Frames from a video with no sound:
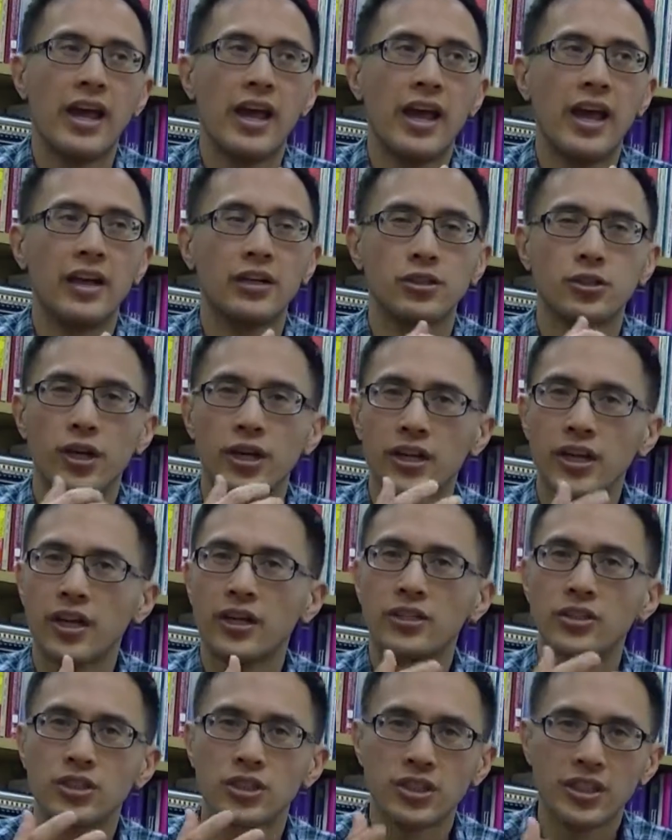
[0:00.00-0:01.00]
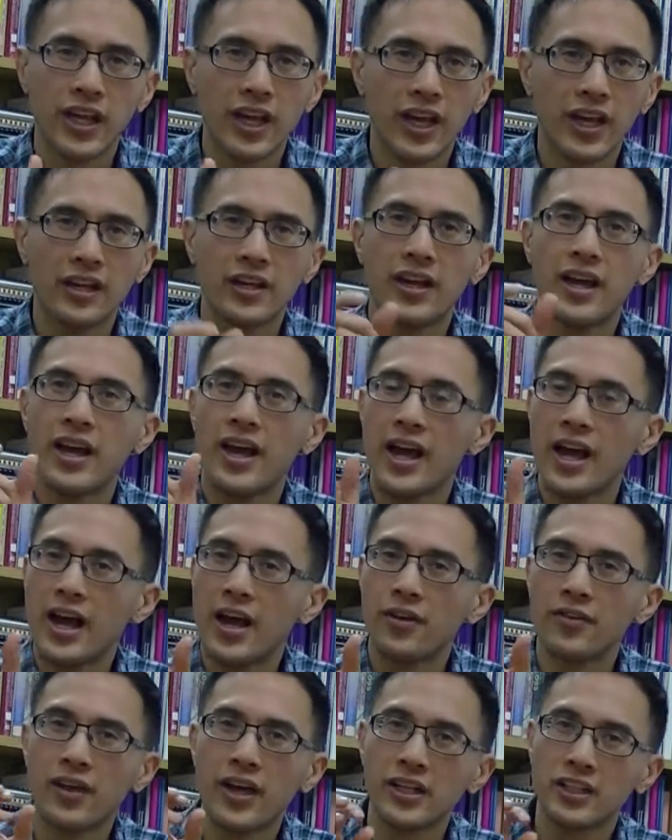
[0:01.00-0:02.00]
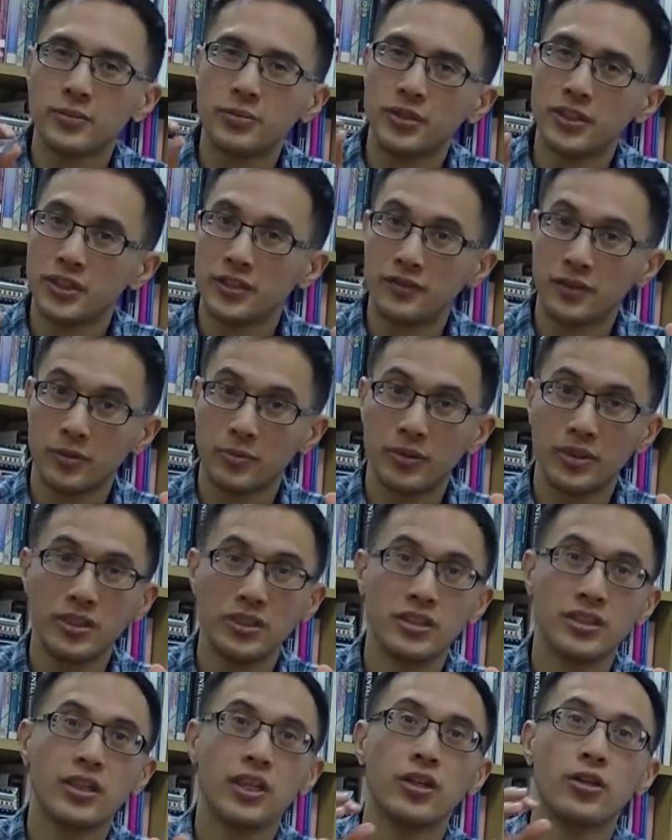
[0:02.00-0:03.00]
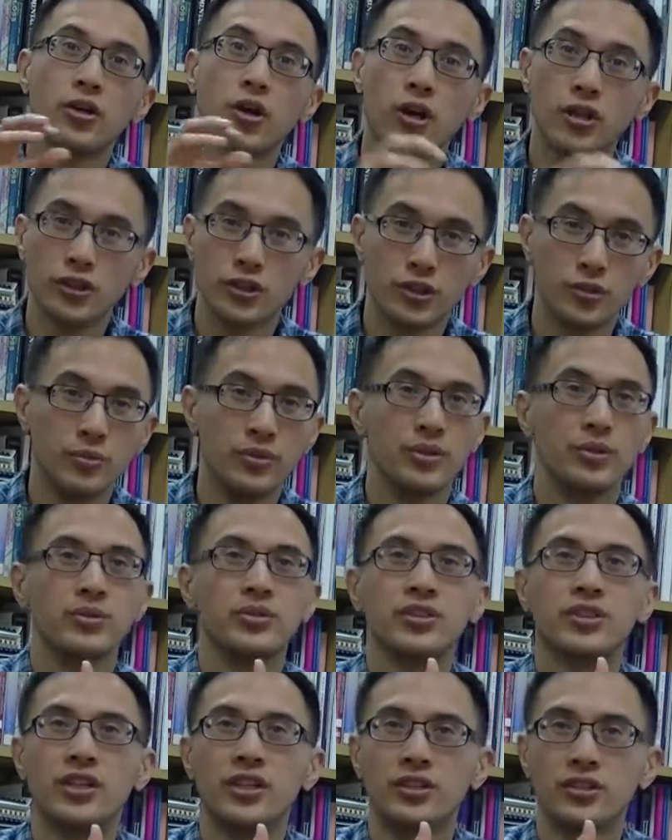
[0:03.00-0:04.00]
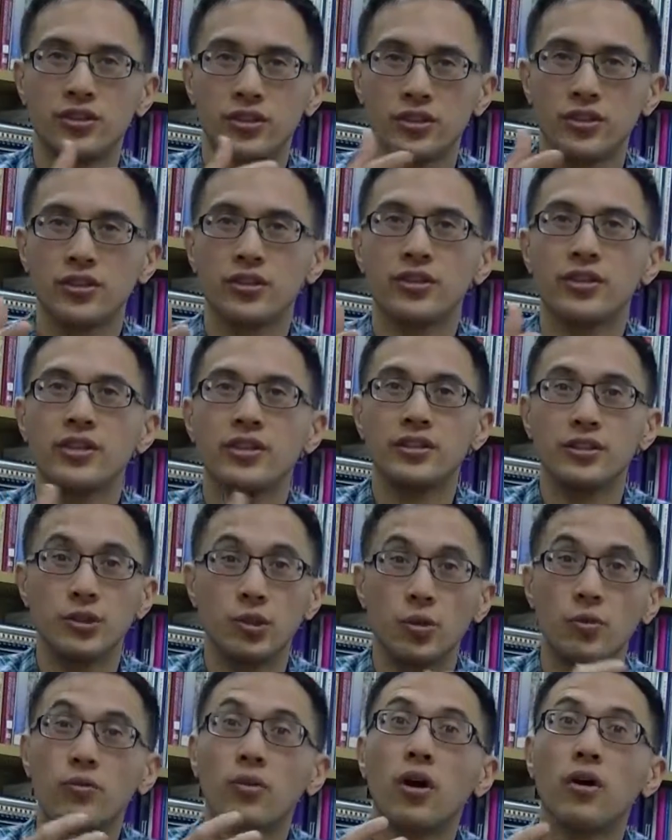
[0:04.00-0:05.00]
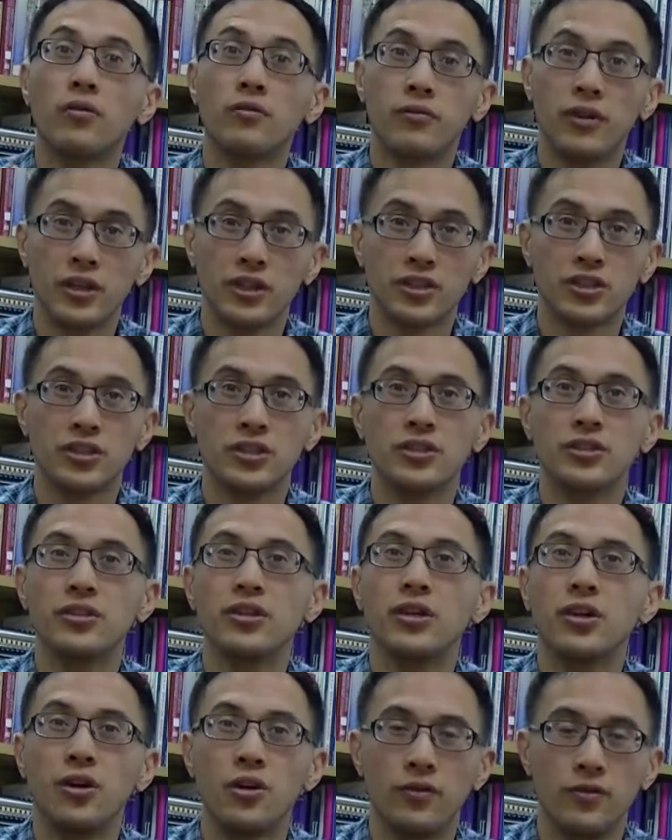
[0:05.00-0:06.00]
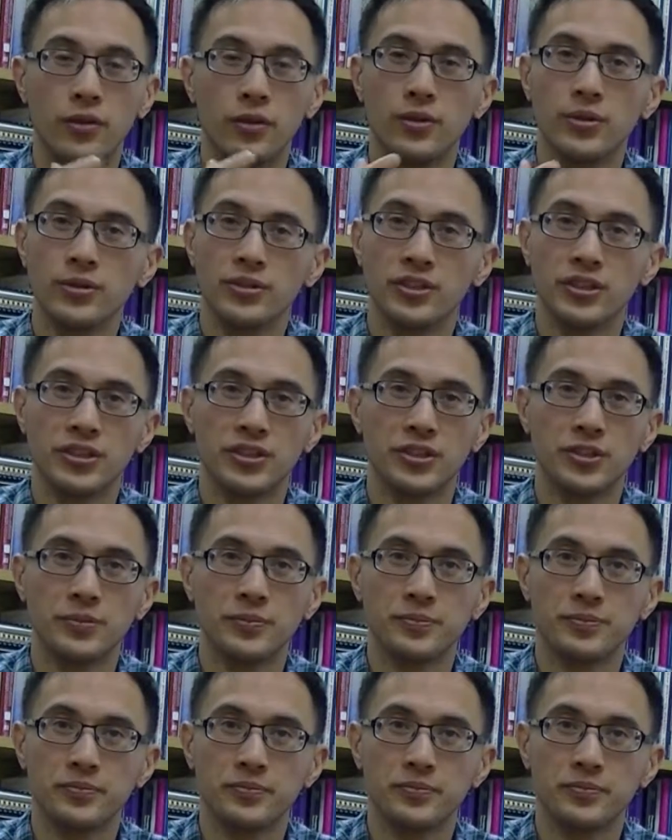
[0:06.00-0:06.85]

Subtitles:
And try to understand how that specific piece contributes to the overall function of the whole system.